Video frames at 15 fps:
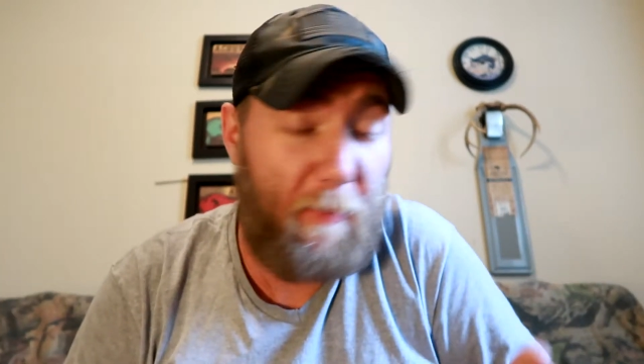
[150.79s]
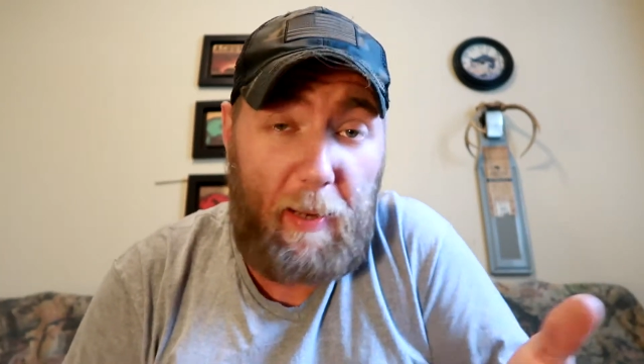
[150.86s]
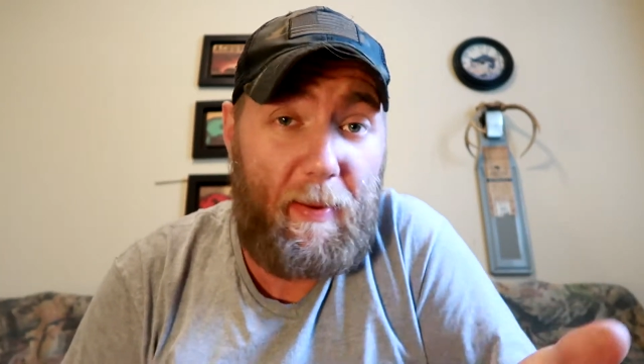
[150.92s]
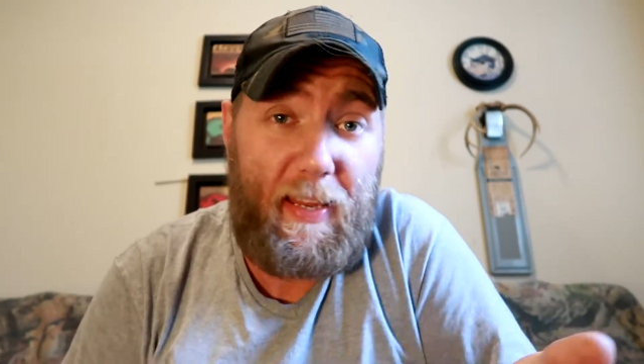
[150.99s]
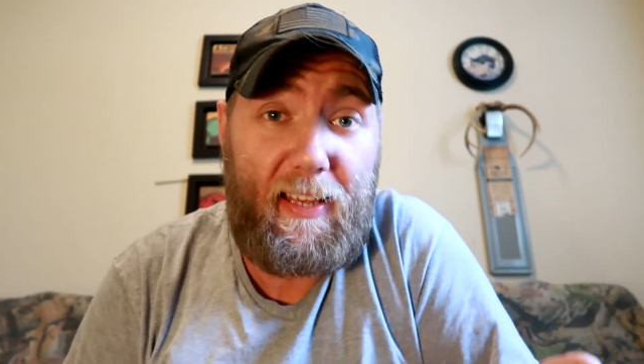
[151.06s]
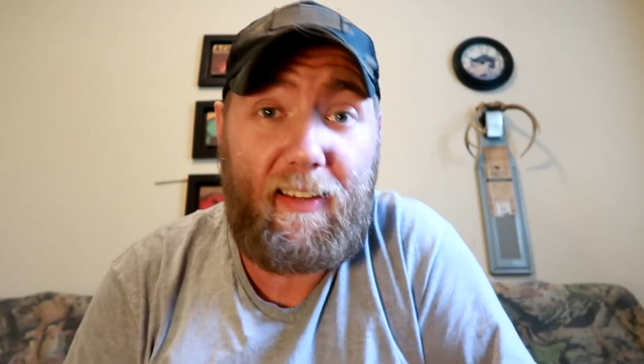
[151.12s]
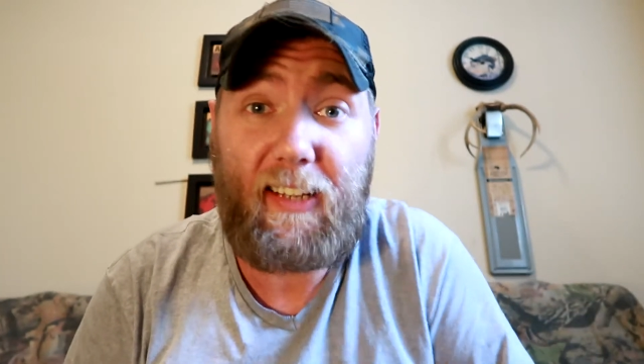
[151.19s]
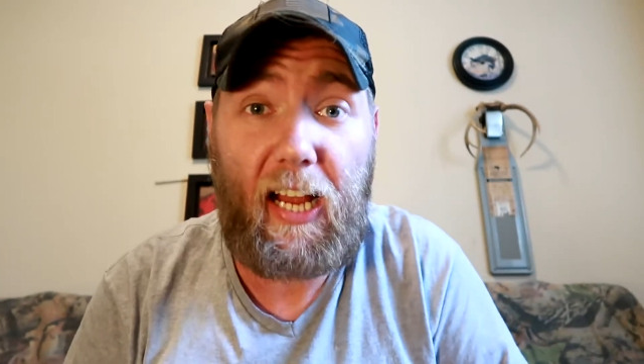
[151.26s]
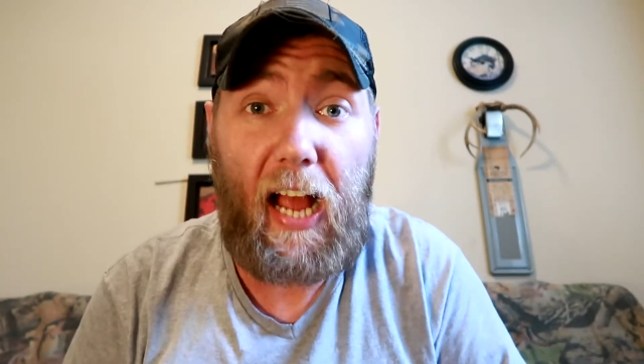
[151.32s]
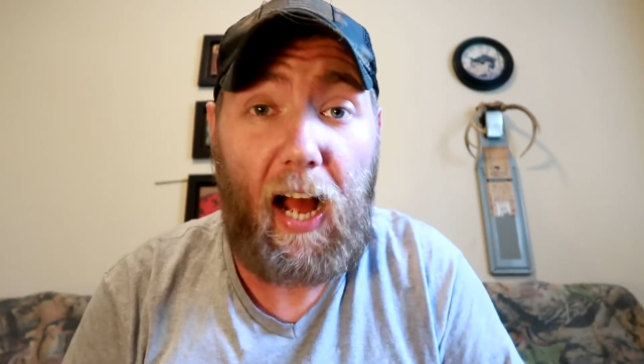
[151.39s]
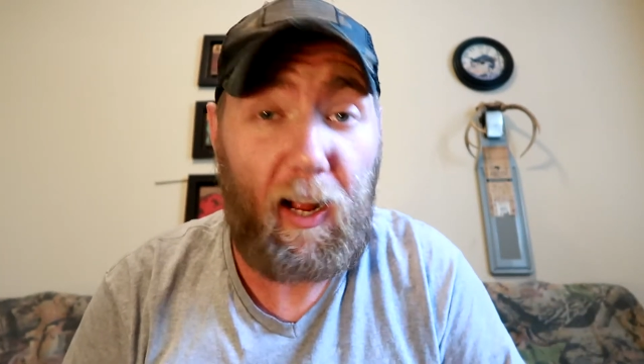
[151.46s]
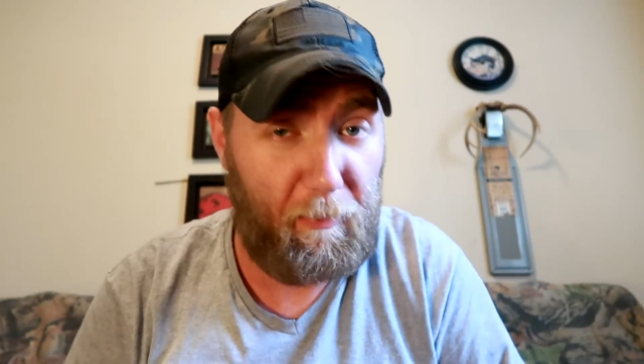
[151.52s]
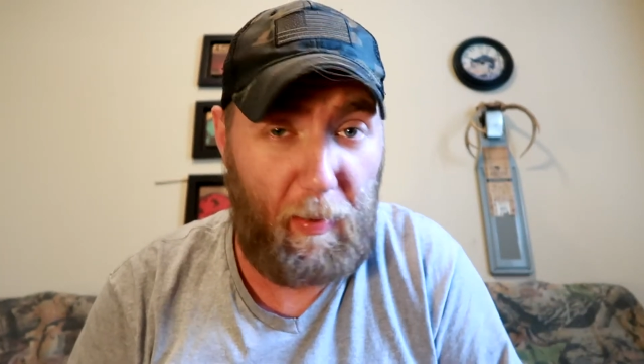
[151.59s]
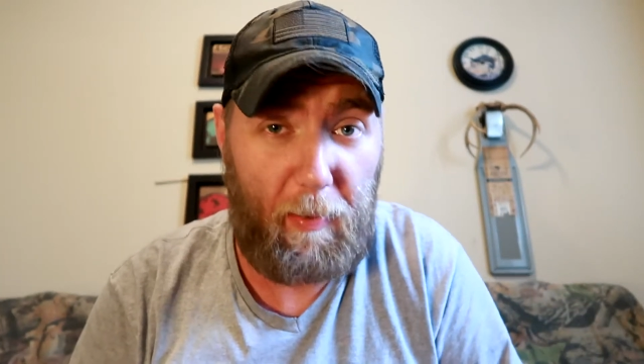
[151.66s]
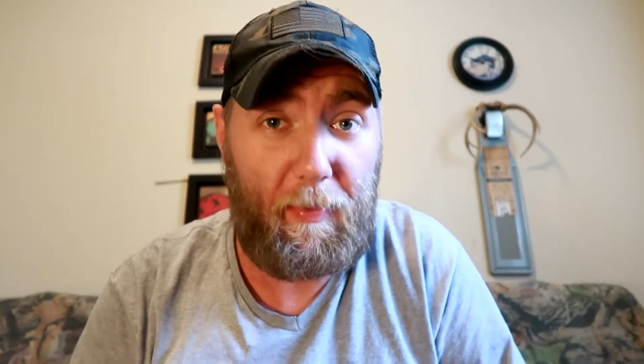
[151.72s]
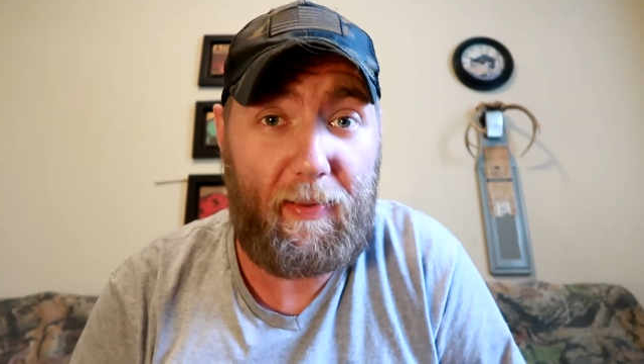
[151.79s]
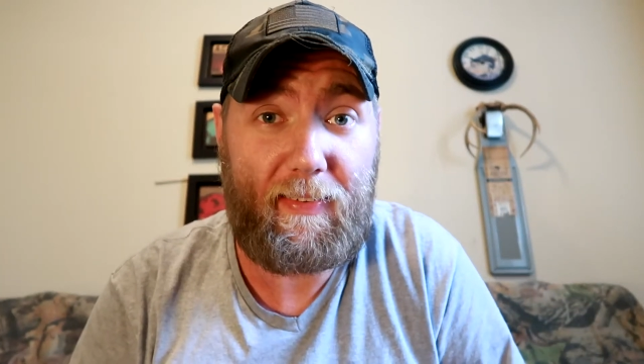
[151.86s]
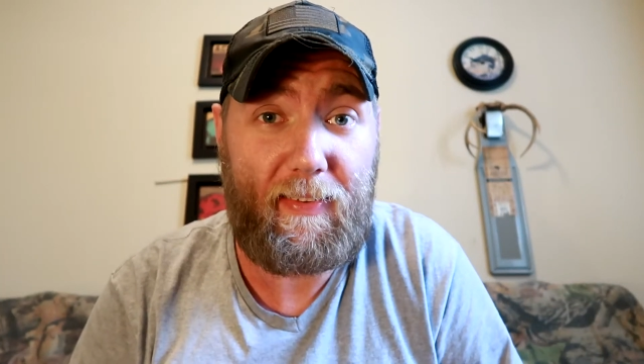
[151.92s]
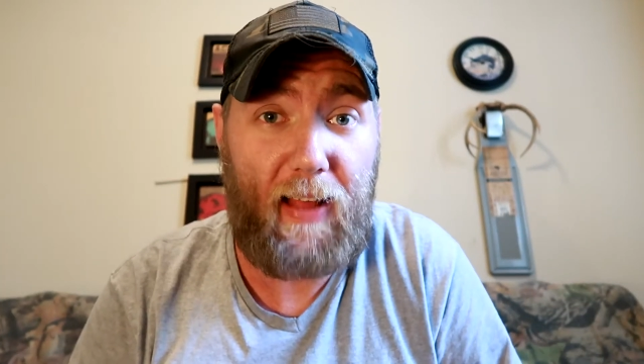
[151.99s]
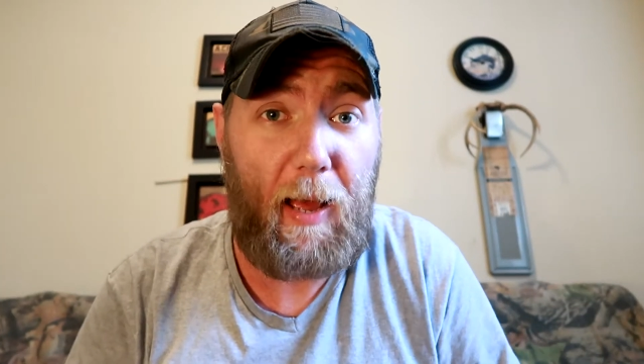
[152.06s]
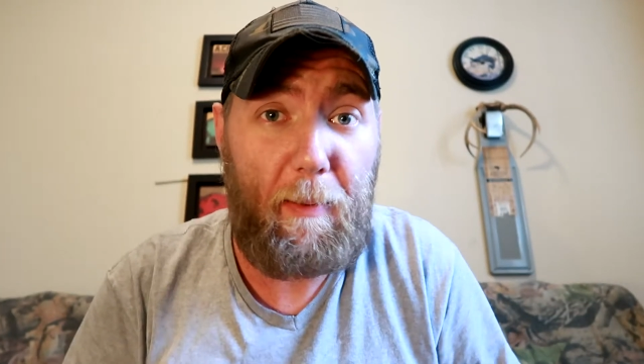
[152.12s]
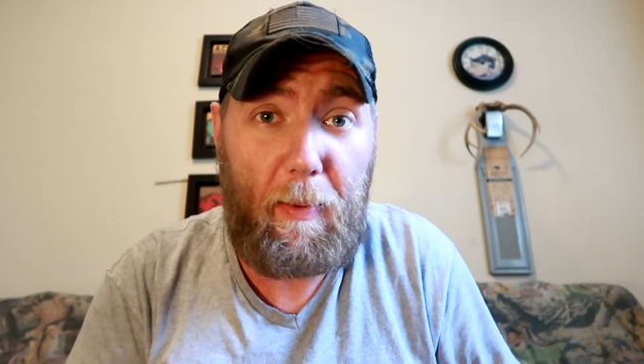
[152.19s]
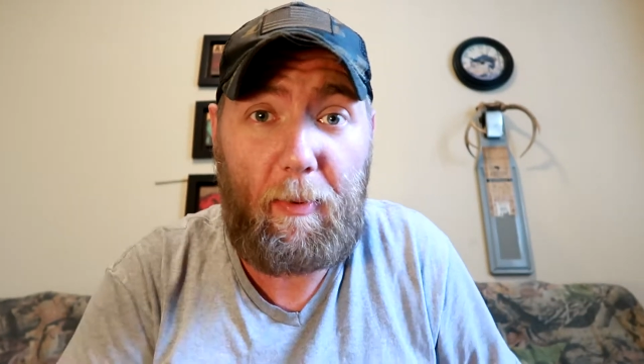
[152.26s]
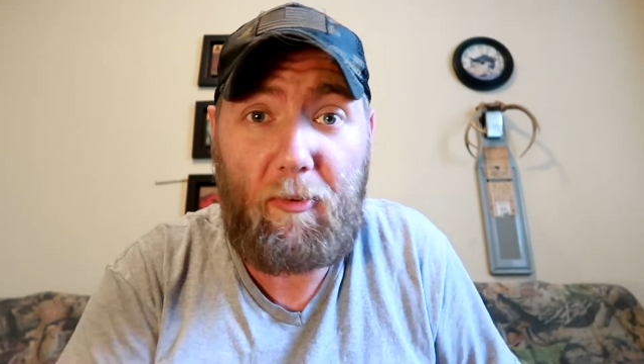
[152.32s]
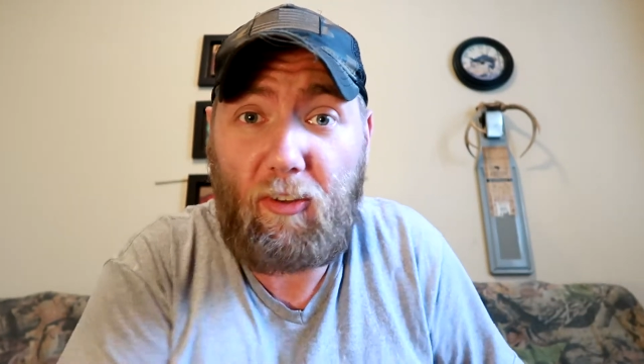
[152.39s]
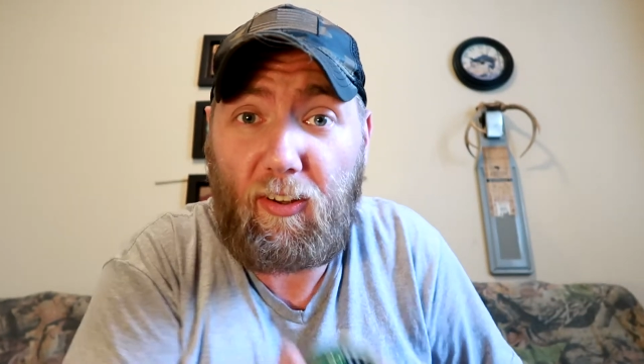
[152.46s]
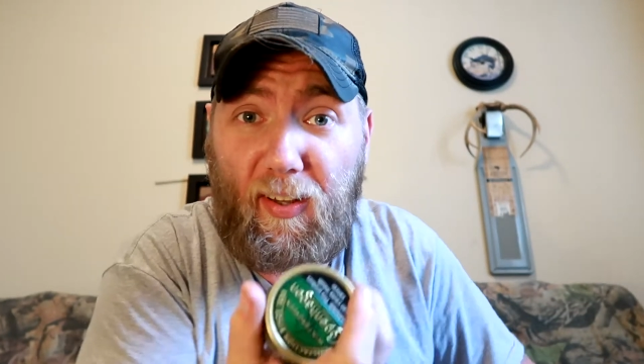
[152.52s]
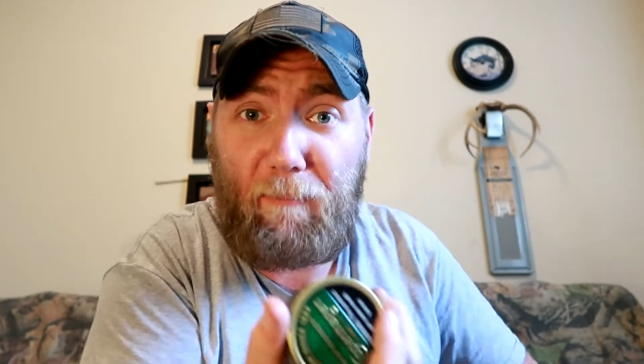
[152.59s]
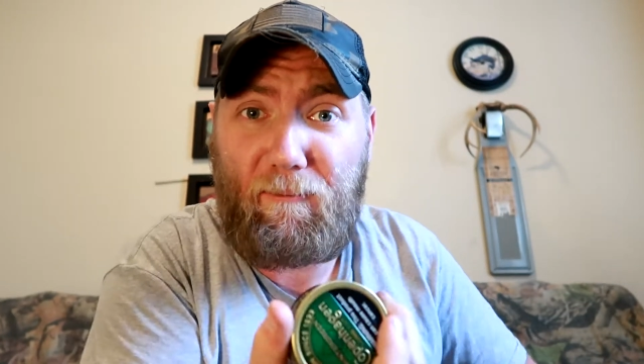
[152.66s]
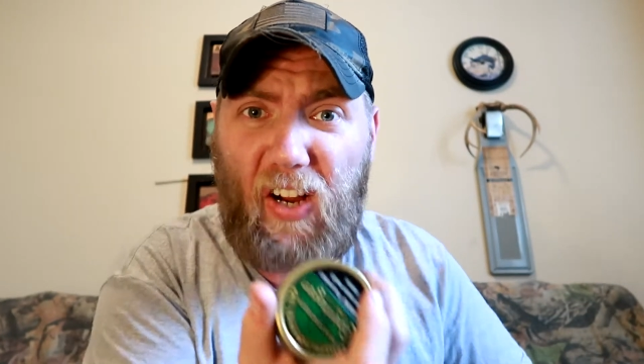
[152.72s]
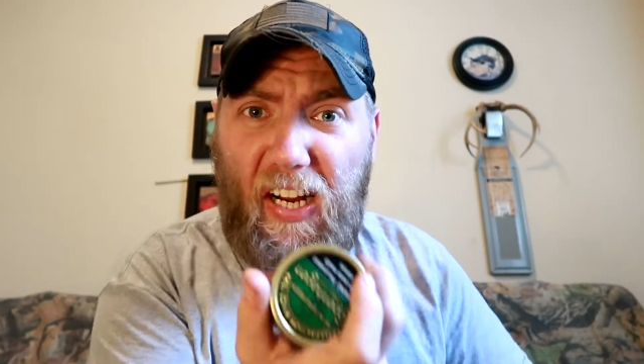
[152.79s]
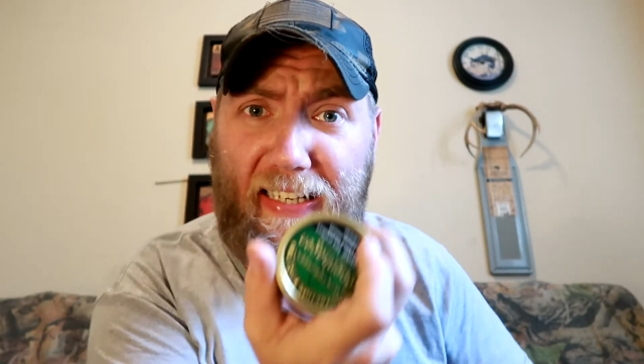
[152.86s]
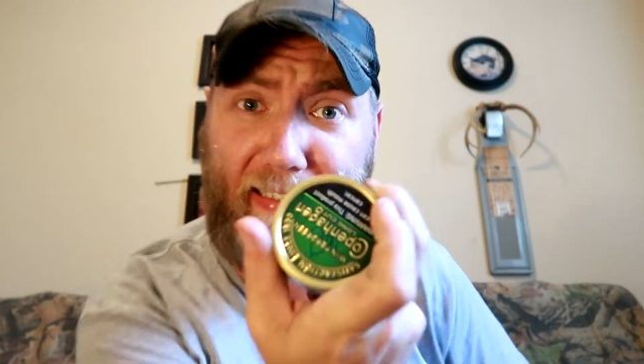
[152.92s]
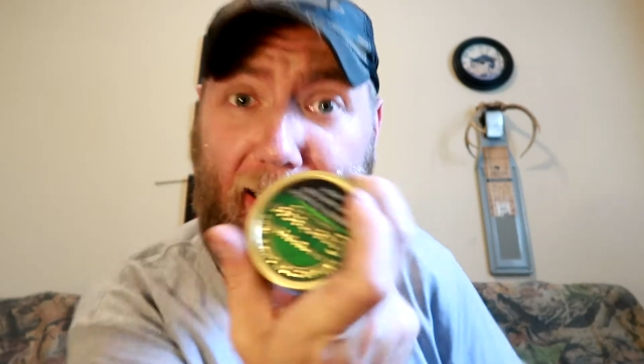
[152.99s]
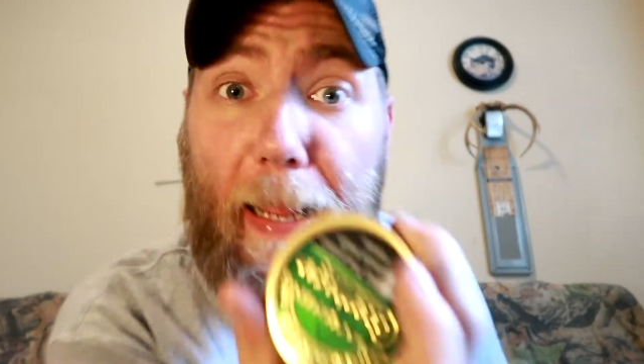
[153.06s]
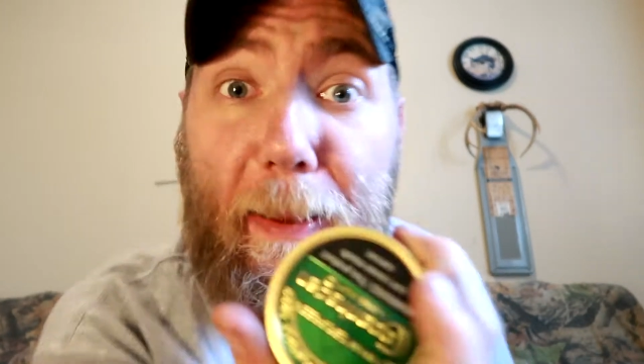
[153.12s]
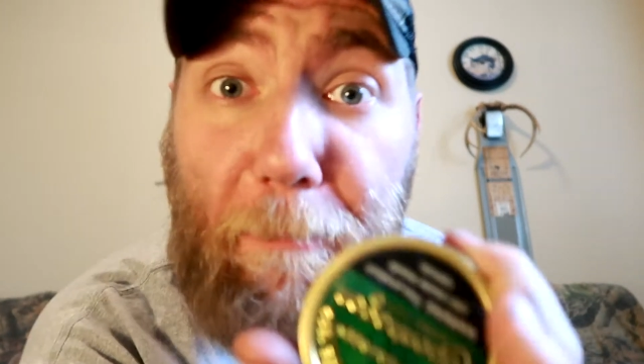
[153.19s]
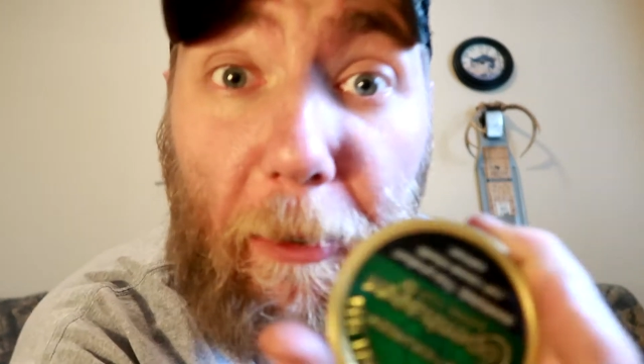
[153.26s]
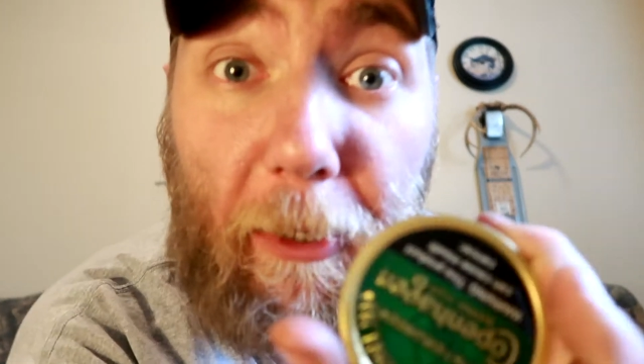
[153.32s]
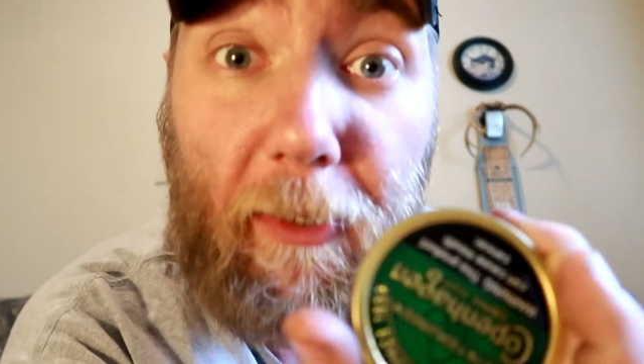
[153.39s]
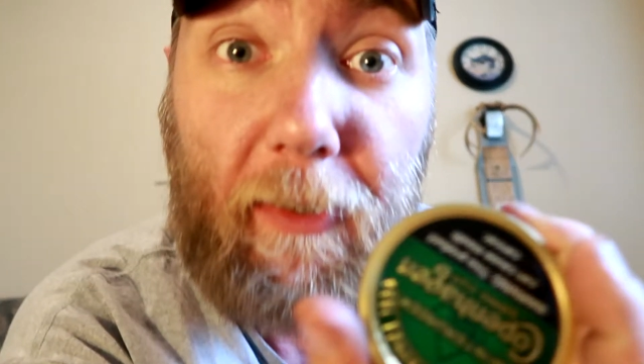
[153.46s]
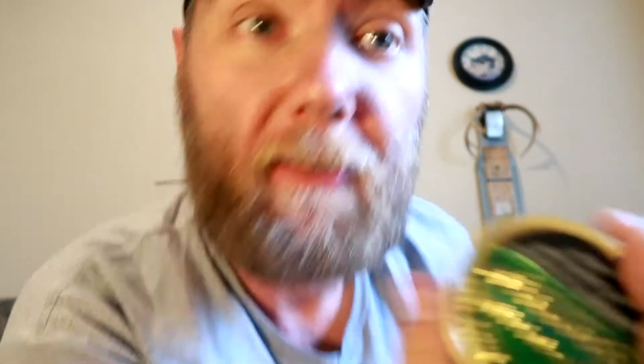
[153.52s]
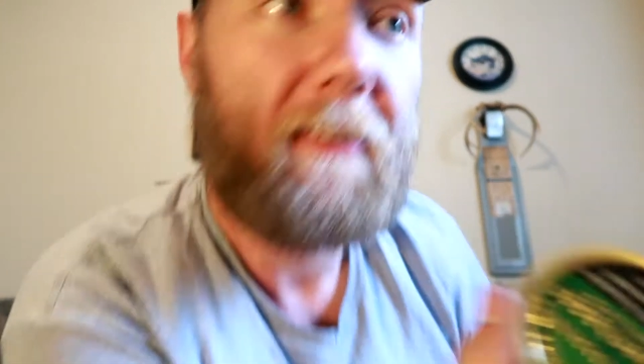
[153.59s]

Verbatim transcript: Maybe it is a cock, maybe it's not, maybe it's just some fucking dip.